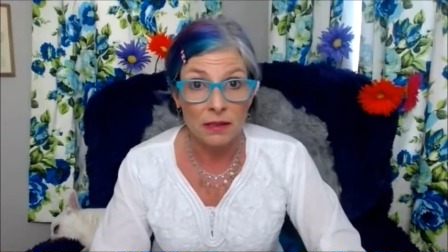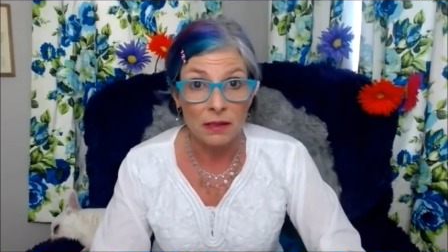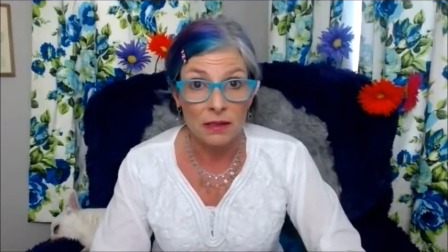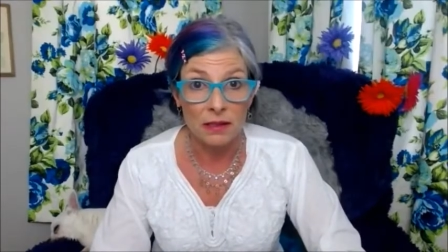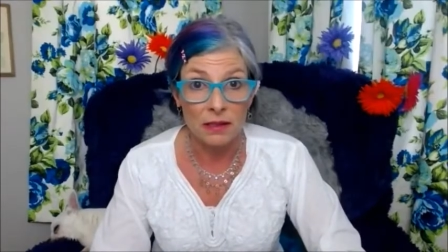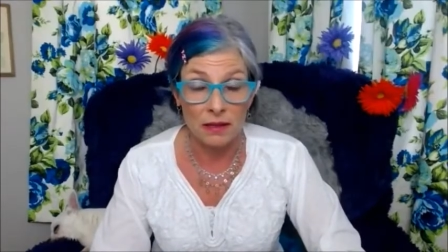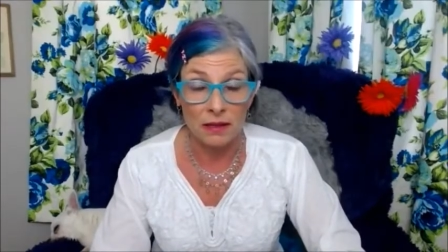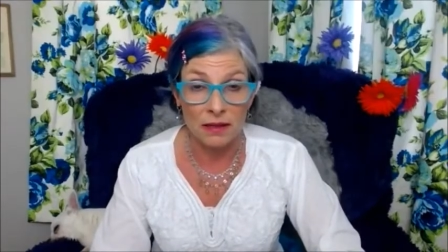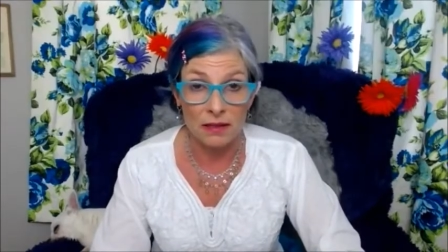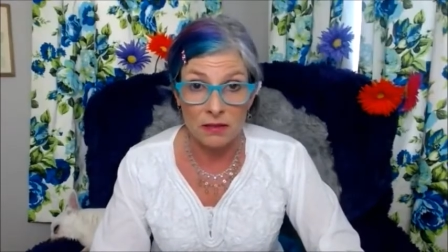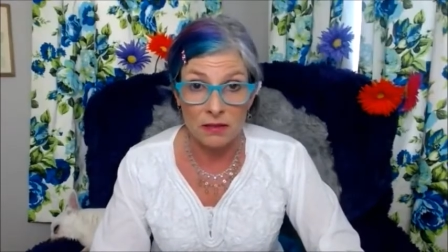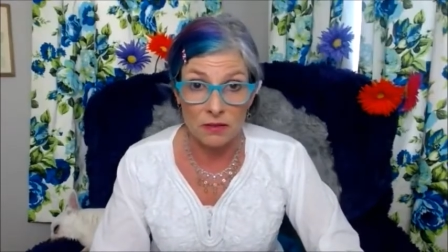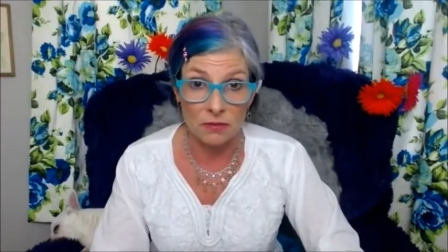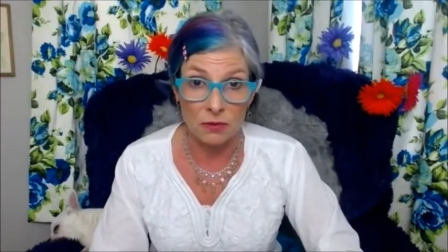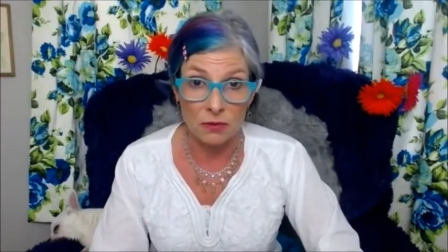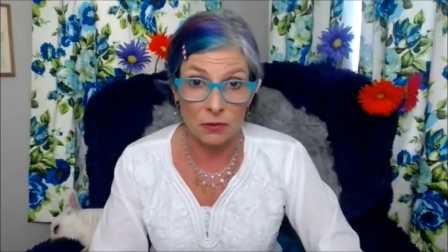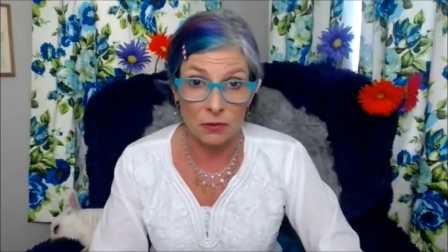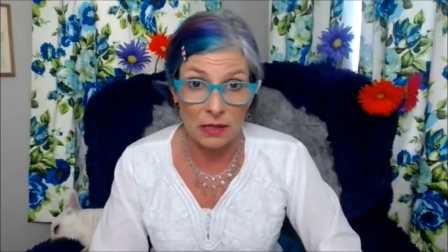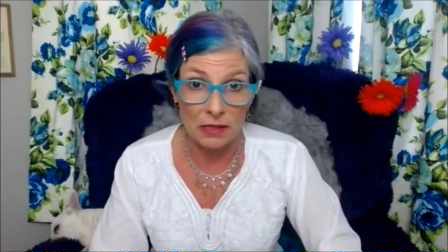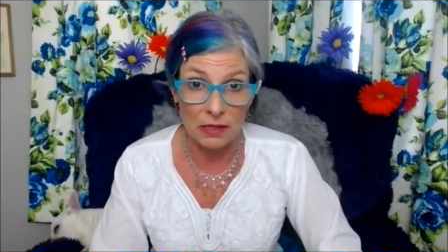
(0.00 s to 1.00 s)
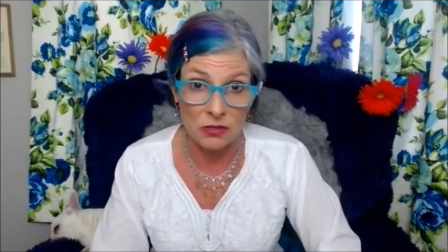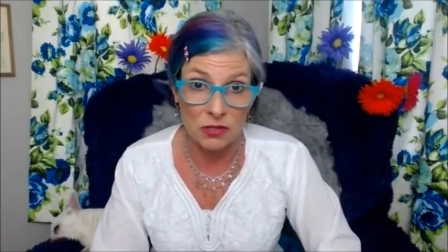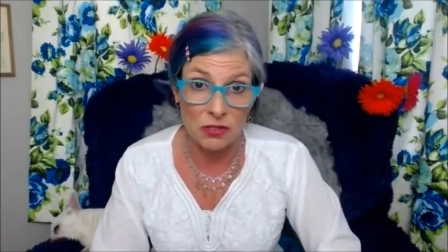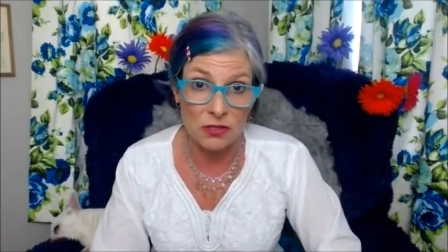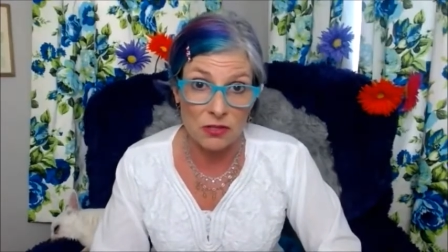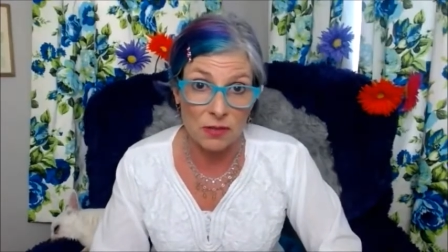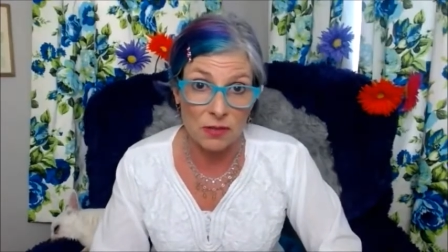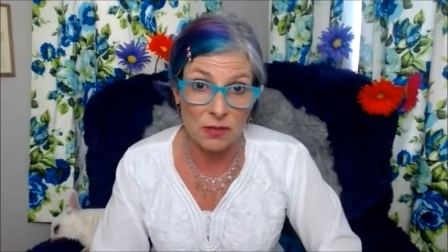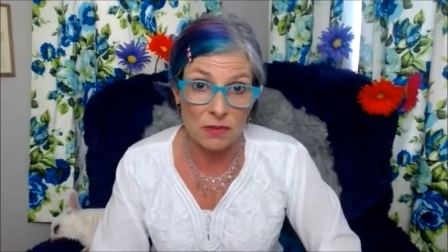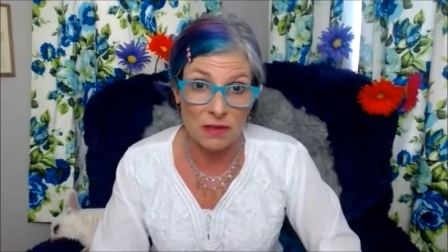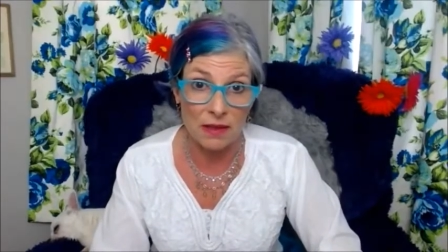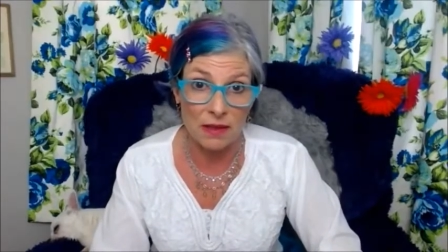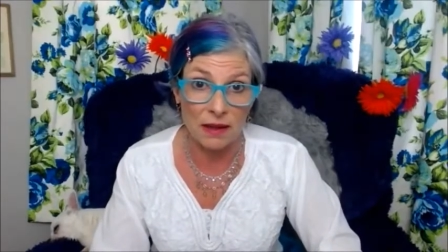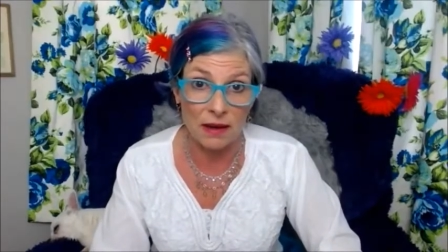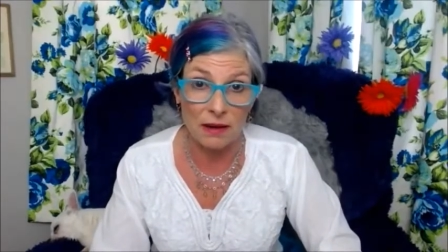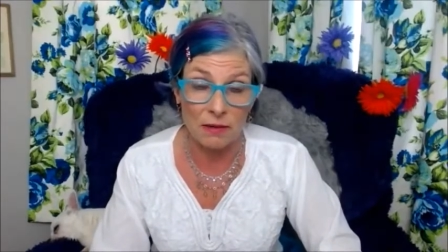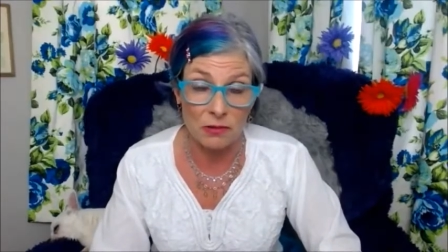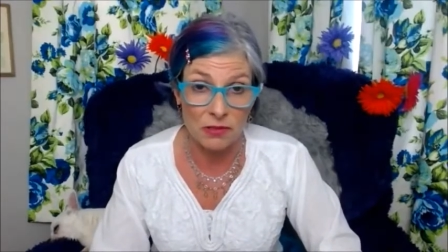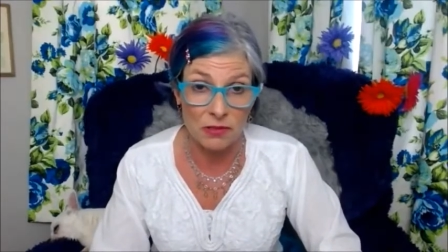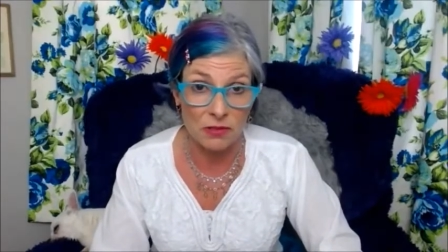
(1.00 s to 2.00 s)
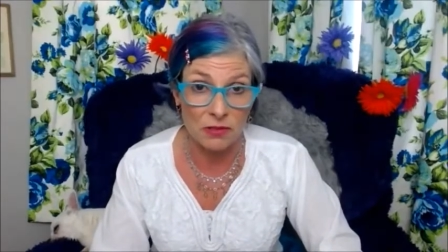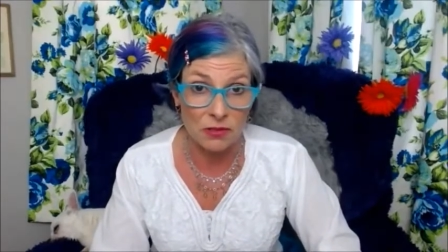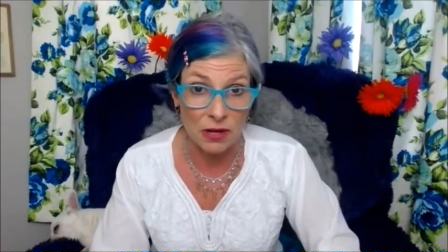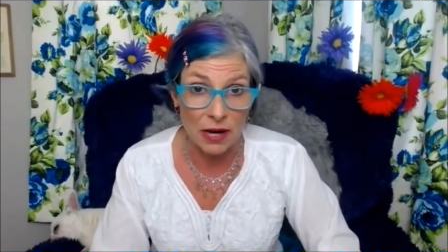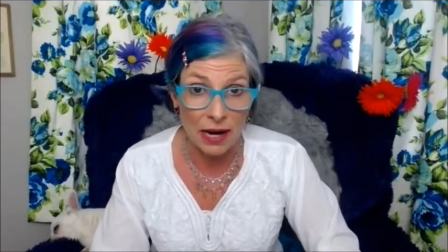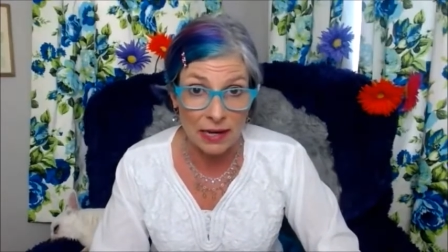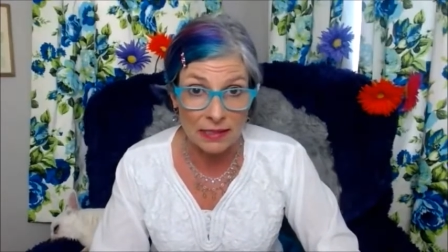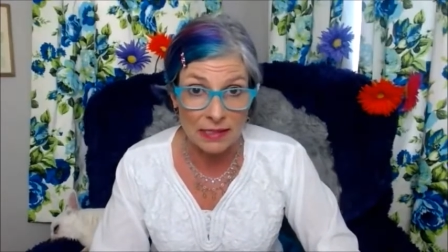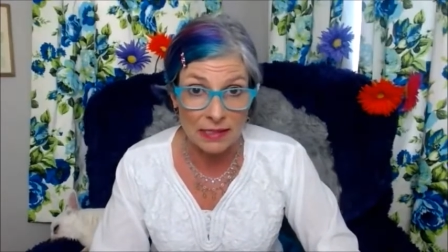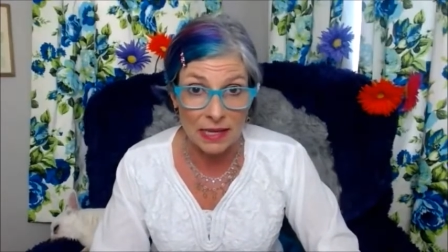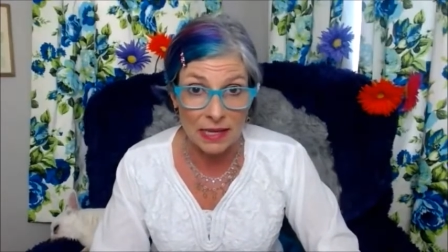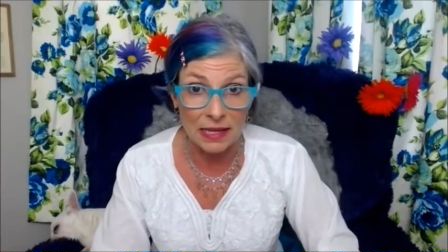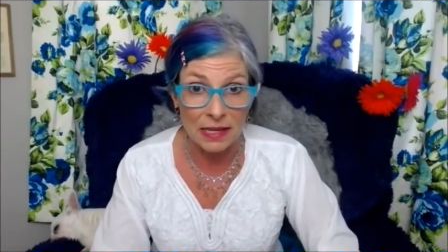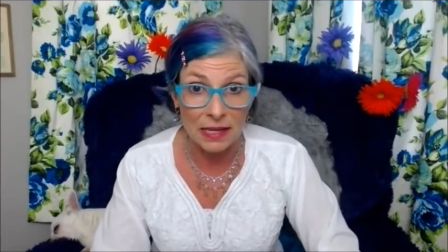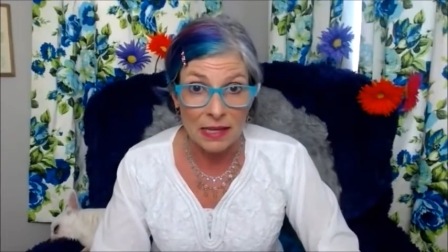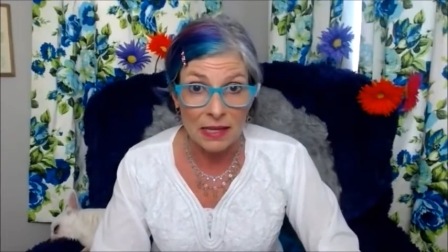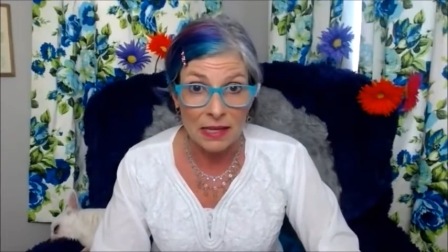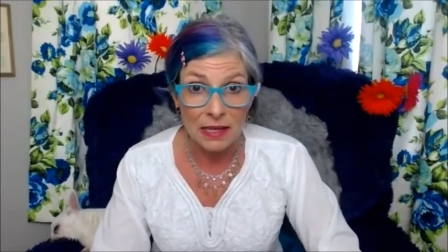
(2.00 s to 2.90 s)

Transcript: the kinds of relationships that I was attracting.